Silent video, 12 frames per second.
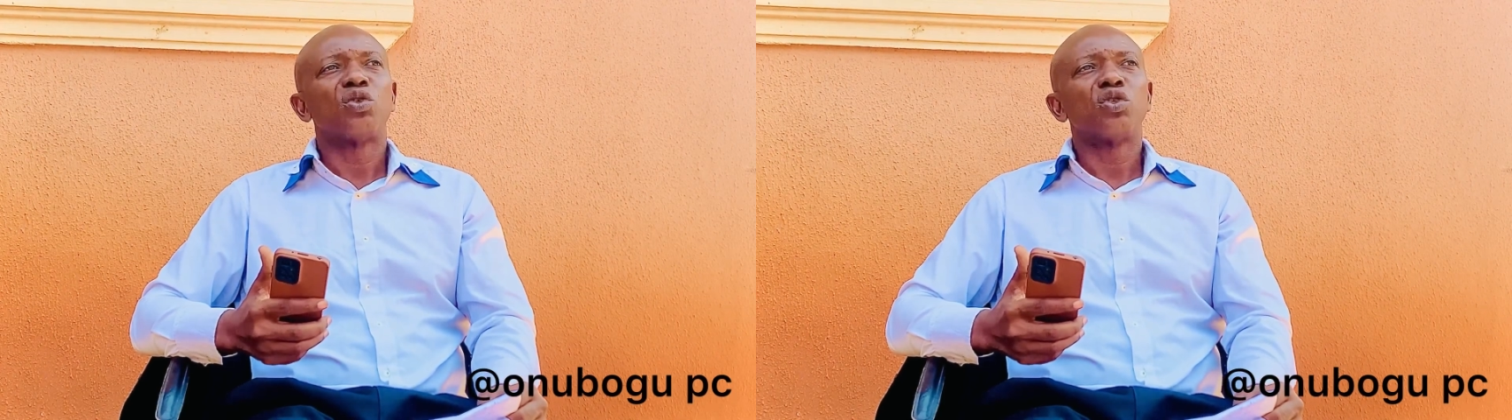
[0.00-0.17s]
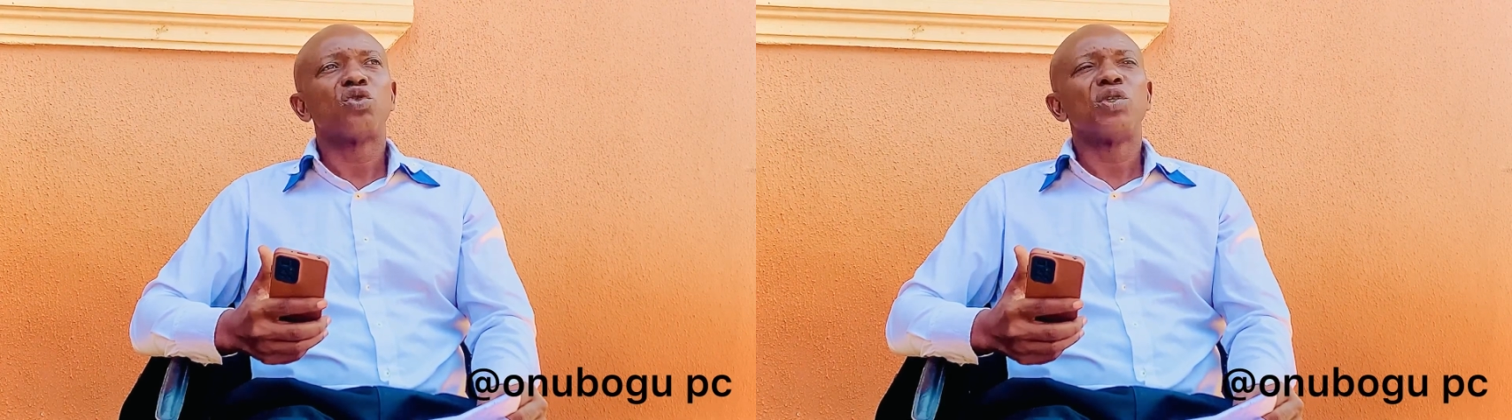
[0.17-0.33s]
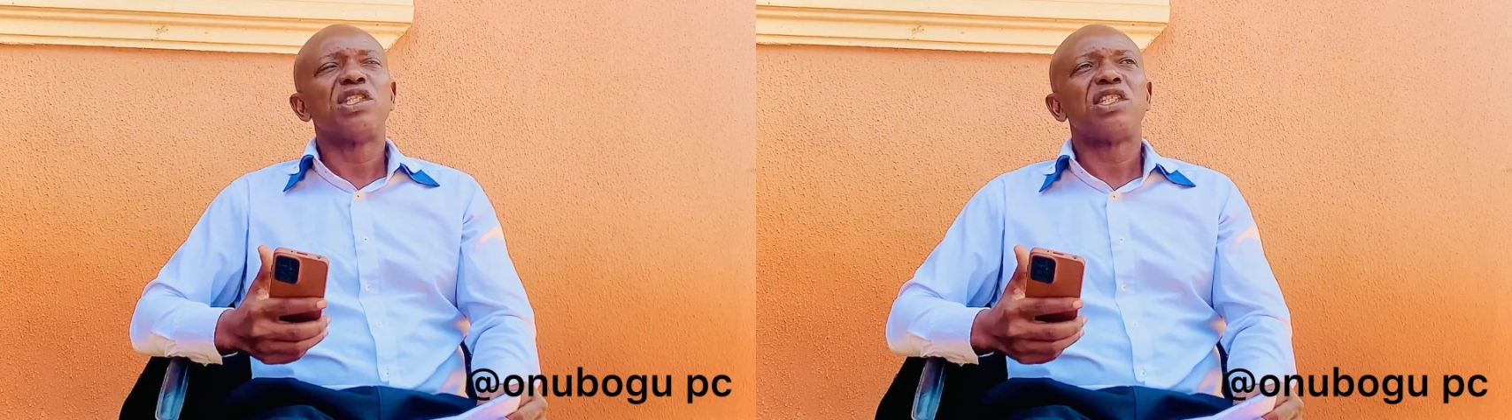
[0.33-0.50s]

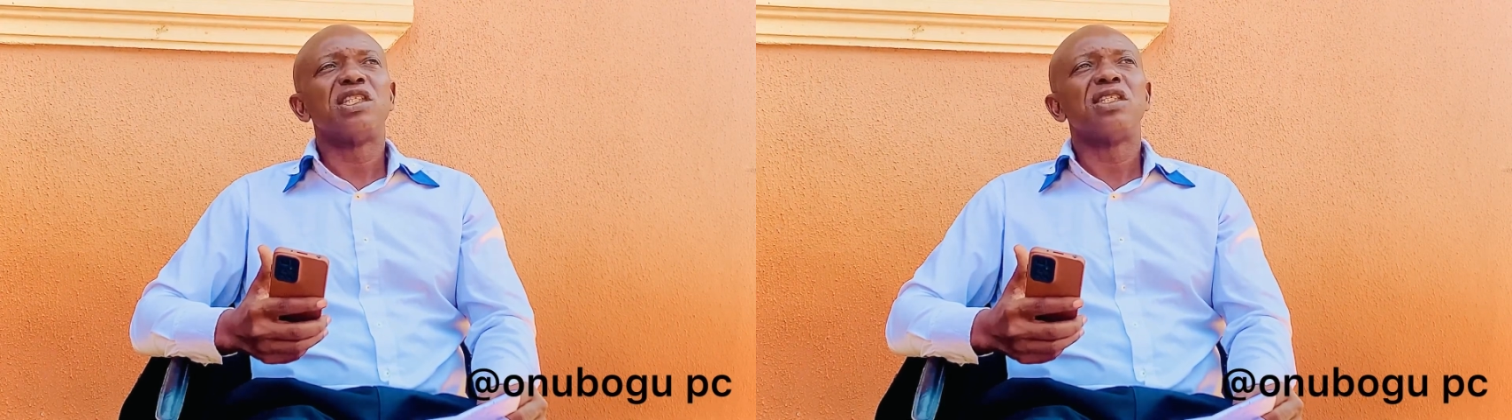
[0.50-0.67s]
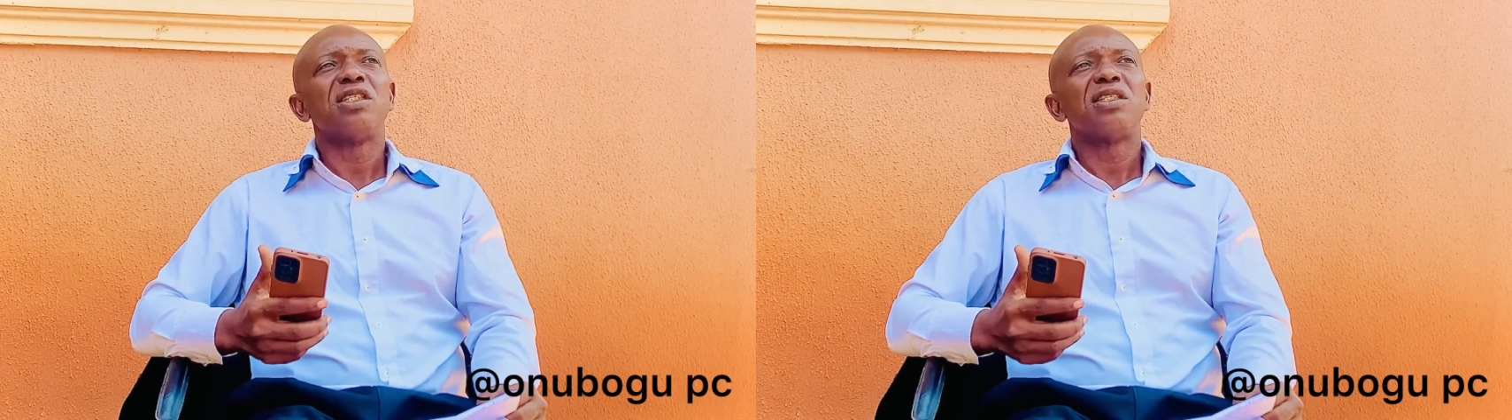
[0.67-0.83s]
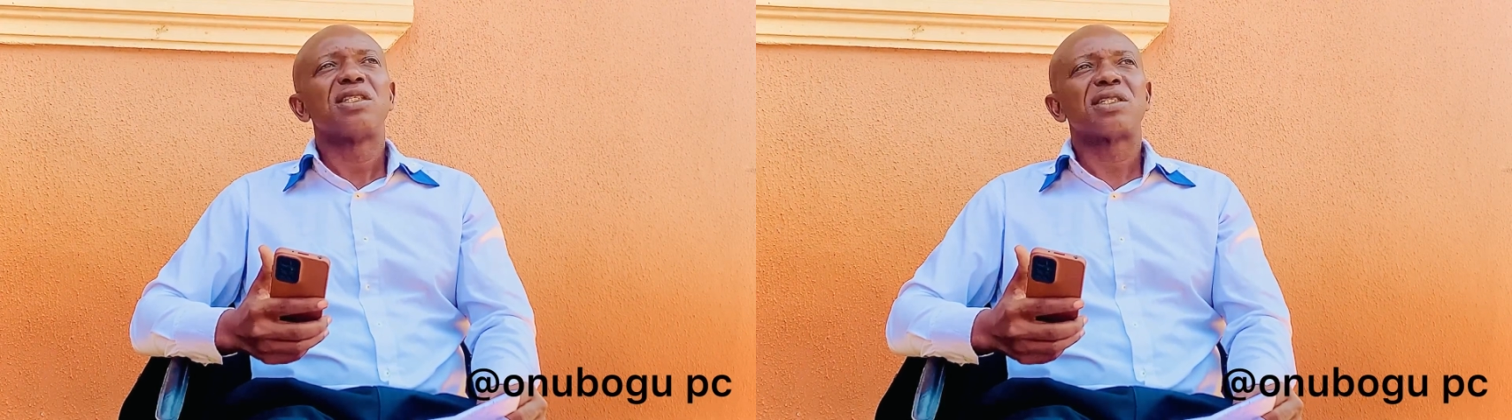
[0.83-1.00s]

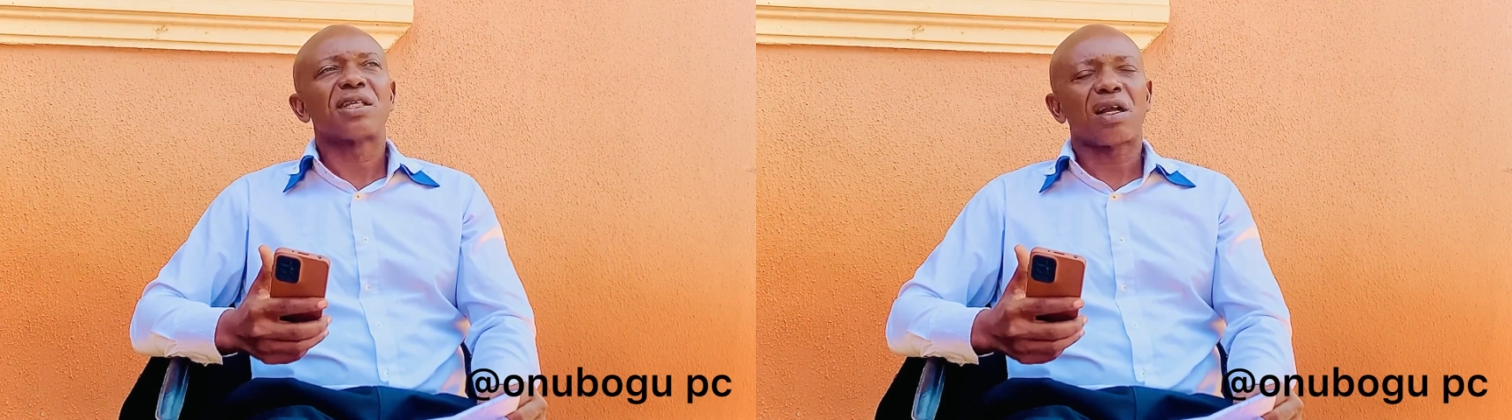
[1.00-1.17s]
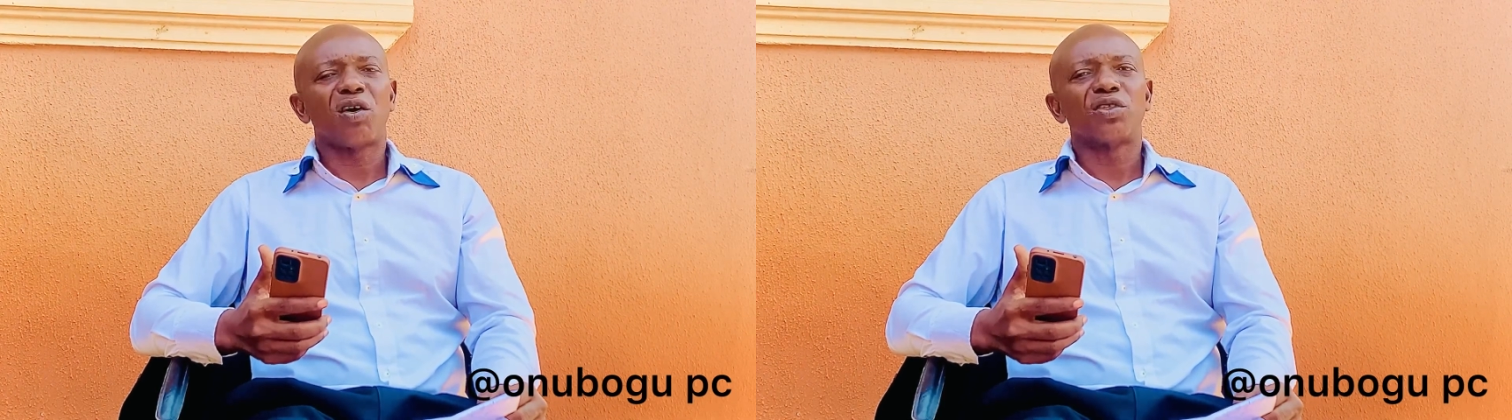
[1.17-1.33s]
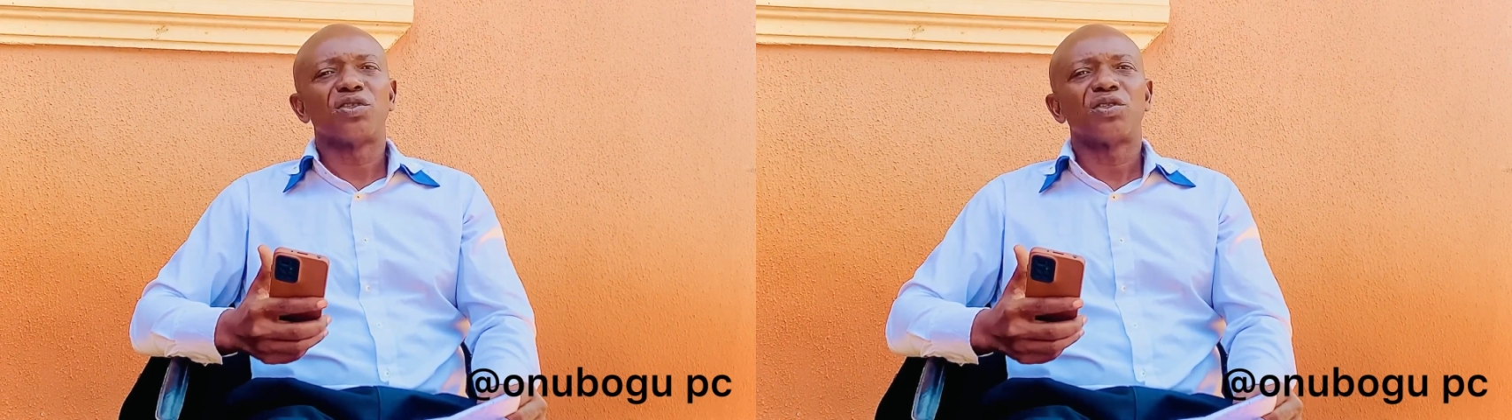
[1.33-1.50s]

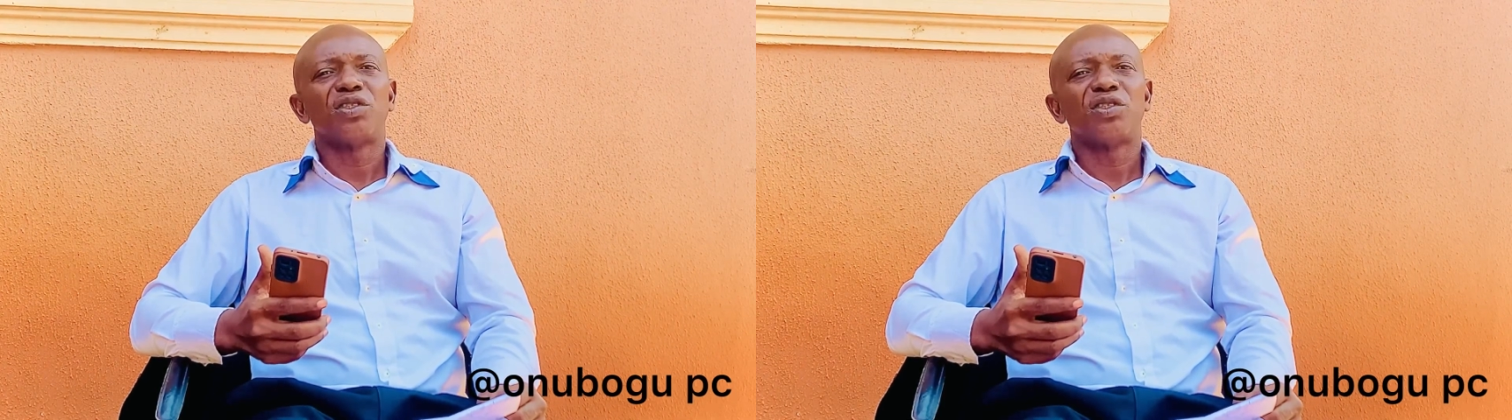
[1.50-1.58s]
22nd,